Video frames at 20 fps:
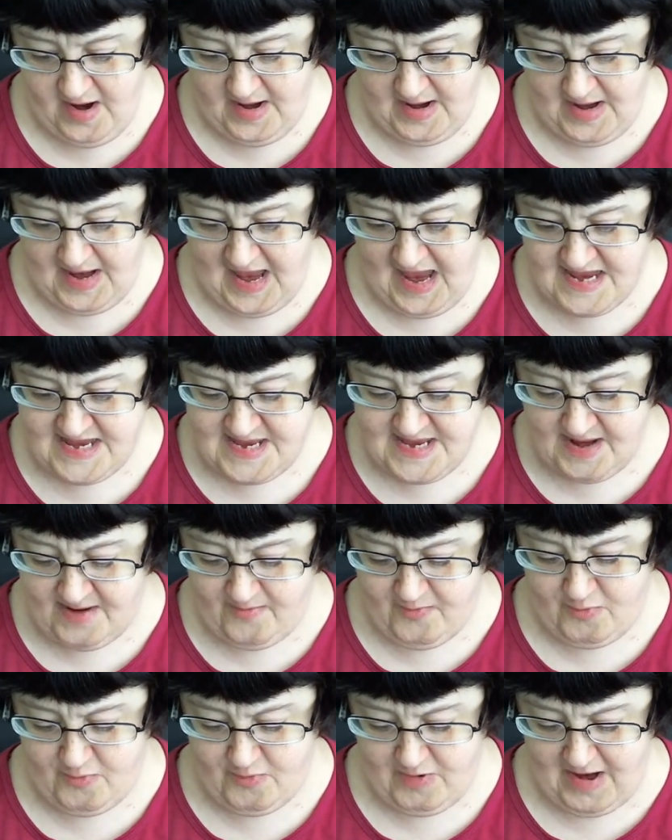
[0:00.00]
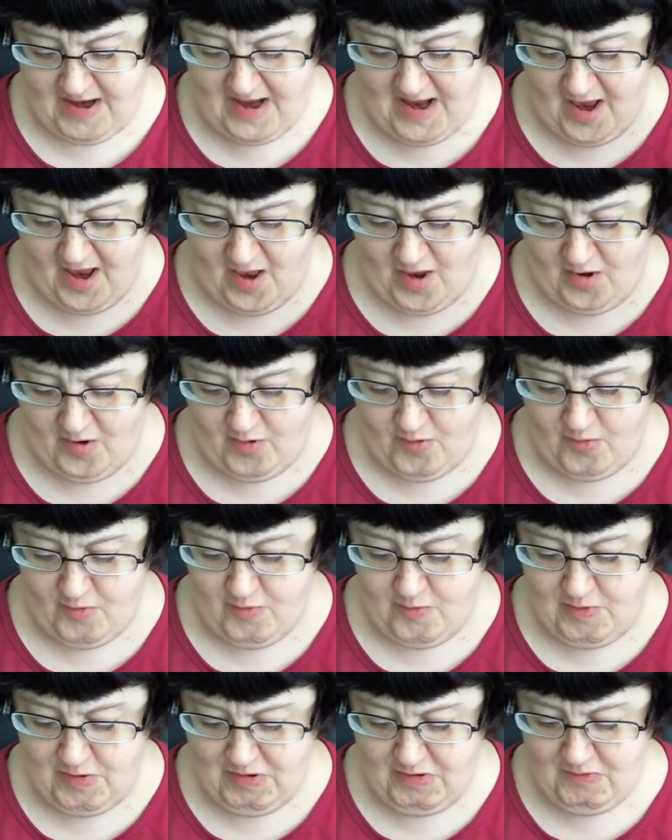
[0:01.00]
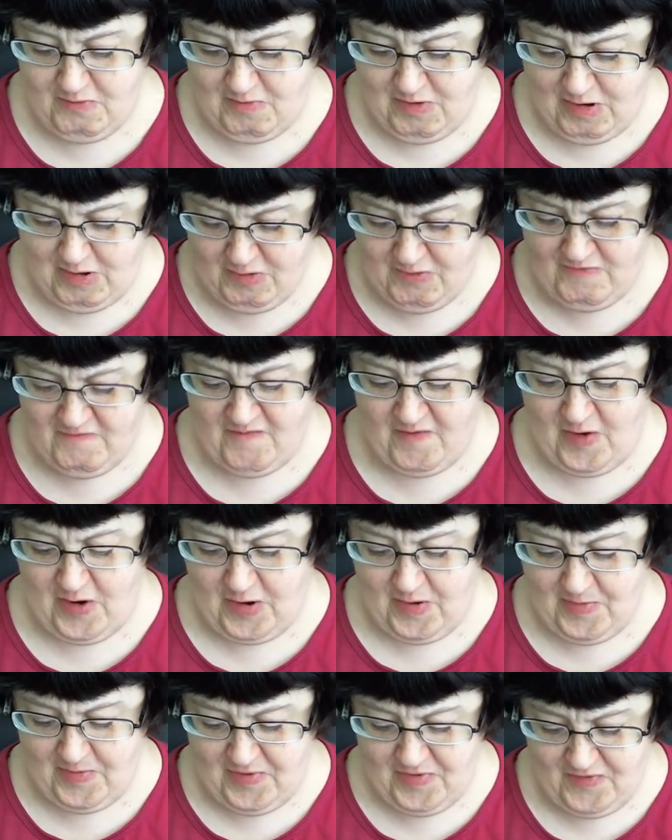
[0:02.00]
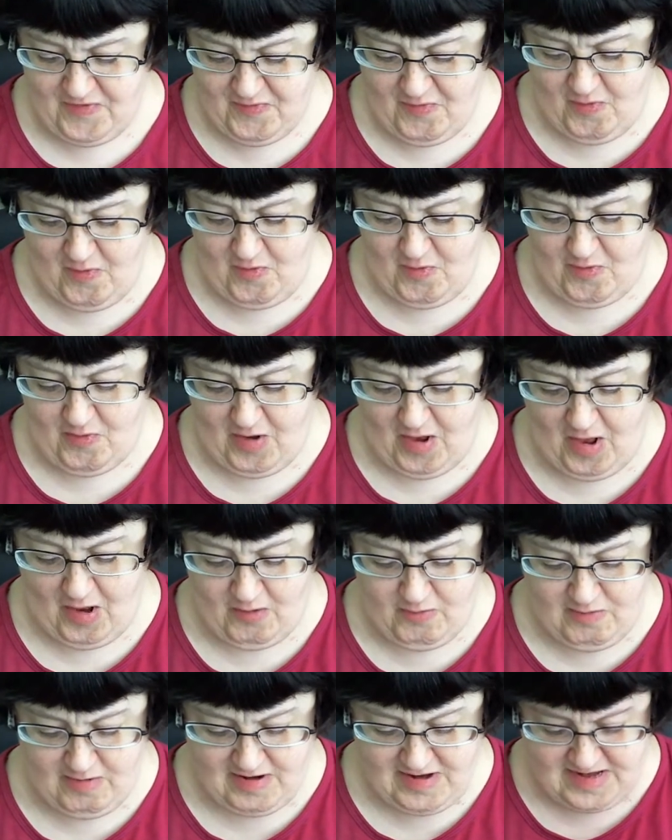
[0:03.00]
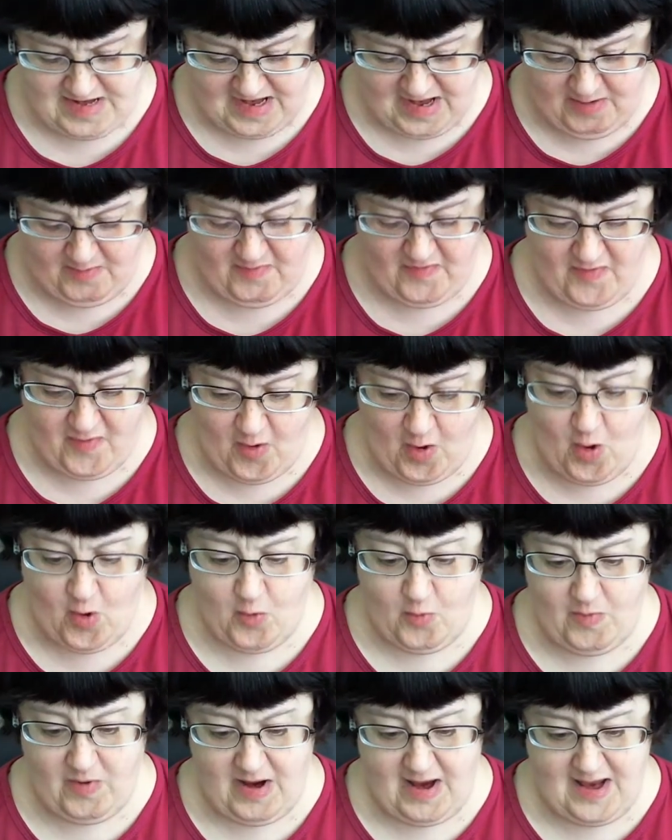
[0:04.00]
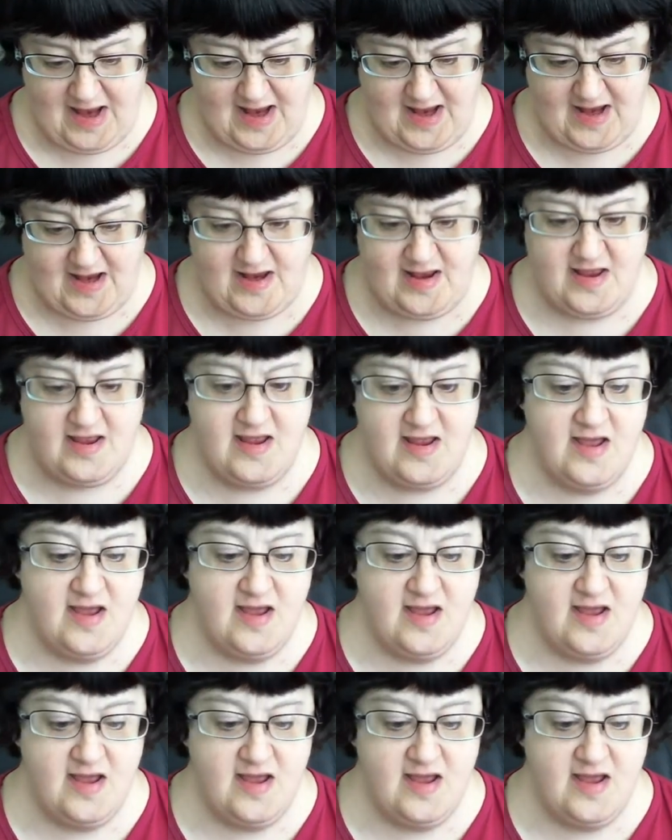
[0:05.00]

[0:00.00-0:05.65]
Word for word: last number redial, ringer volume control, caller I D with call waiting,